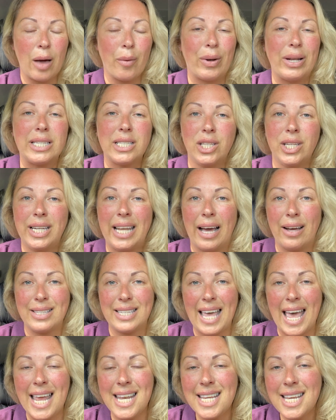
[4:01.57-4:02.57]
I wanted to learn how
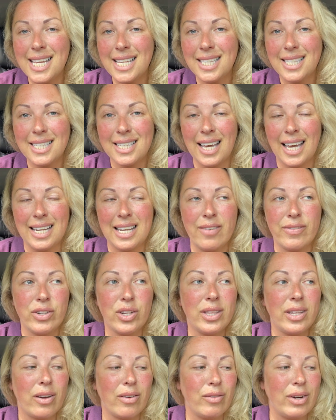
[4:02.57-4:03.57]
to edit. I'd never
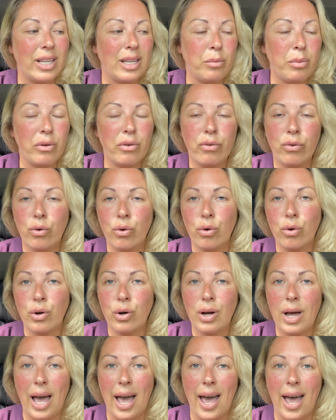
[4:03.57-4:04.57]
done that really
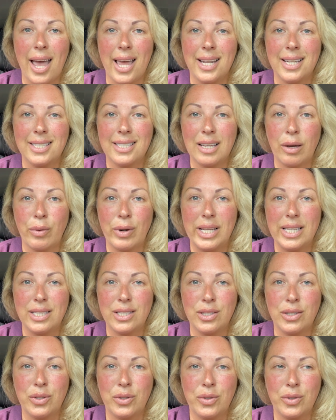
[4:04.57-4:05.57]
before, and I wanted
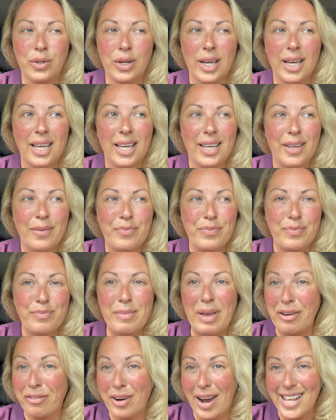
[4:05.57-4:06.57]
to
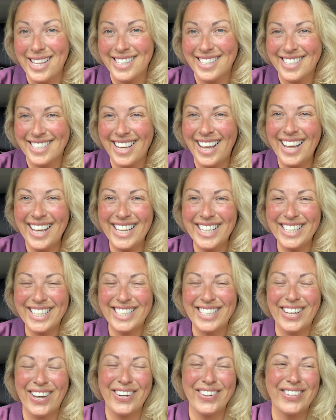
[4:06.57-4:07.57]
make friends.
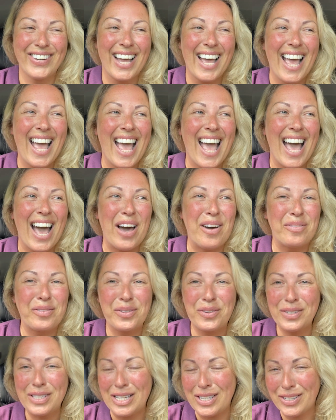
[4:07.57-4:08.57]
So of
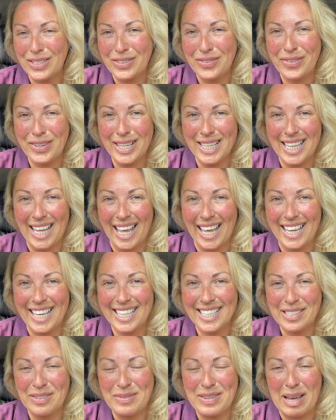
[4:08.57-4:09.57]
course it does feel
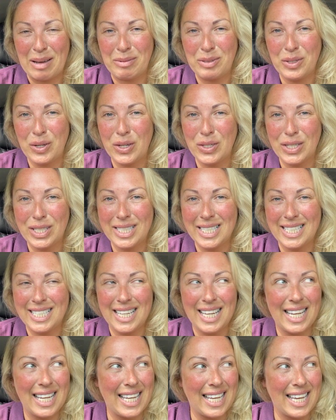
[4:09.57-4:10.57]
like sometimes you're just
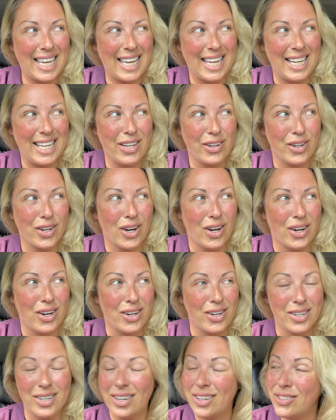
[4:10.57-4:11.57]
sitting in your
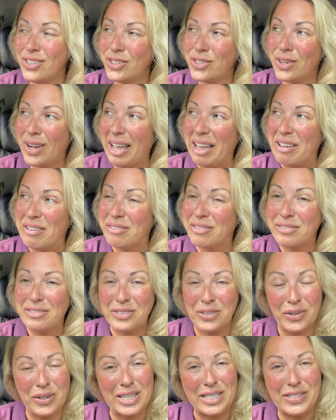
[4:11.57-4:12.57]
car on your drive
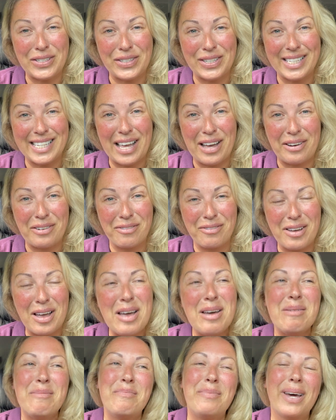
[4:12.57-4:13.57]
talking to yourself,
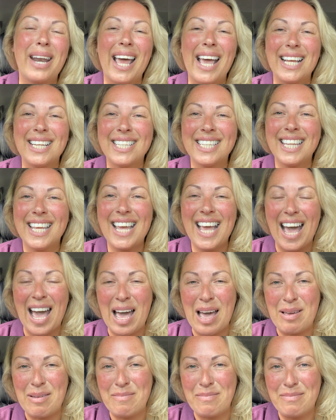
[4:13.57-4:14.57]
but actually
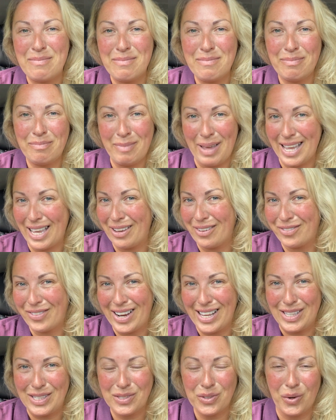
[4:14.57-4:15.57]
I'm making
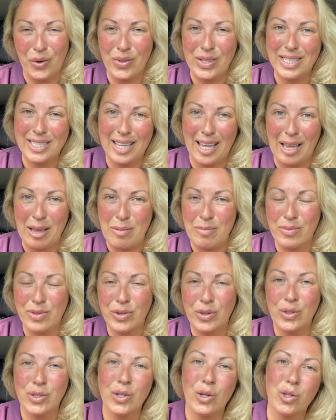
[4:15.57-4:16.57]
friends all the time
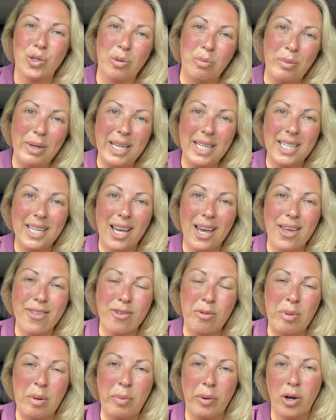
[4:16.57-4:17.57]
through social media,
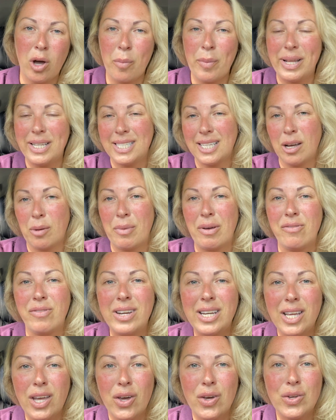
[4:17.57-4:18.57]
through people commenting on my
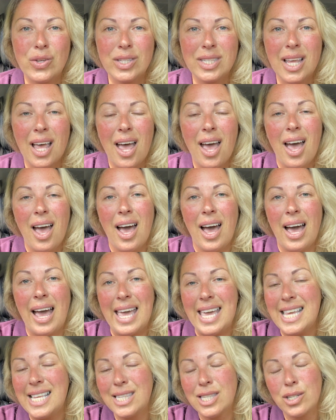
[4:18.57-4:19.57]
videos,
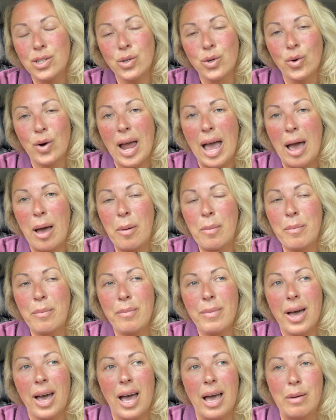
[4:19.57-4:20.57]

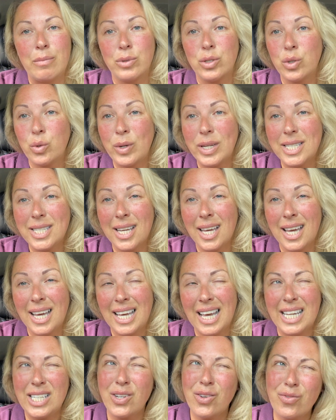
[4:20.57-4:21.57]
Instagram,
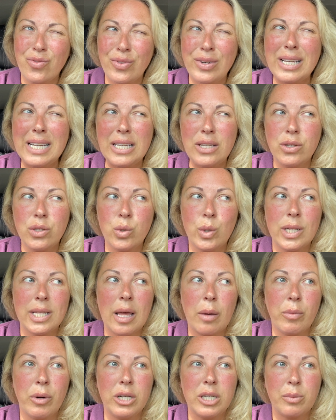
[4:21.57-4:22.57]
Twitter. I don't really use Twitter
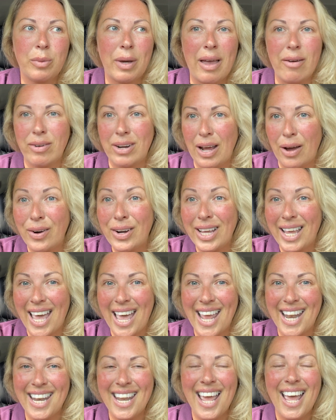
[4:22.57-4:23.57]
that much, but every now and
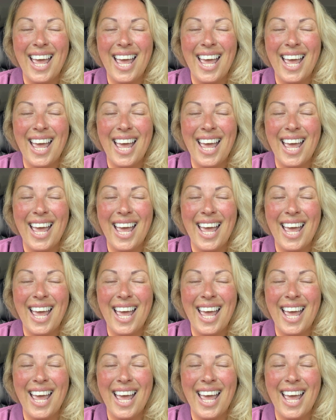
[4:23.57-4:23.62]
again.